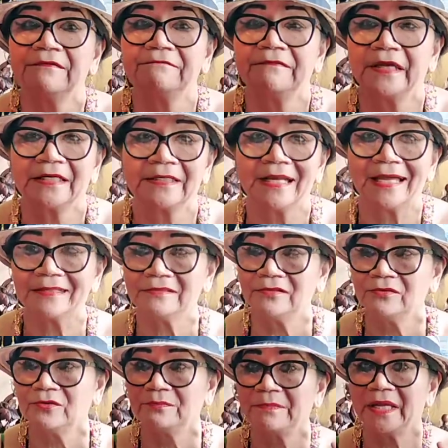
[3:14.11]

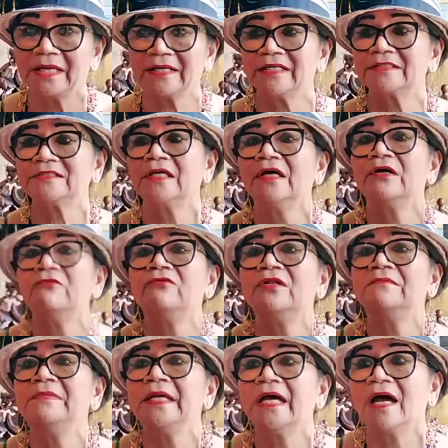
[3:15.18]
Fernando Perez will be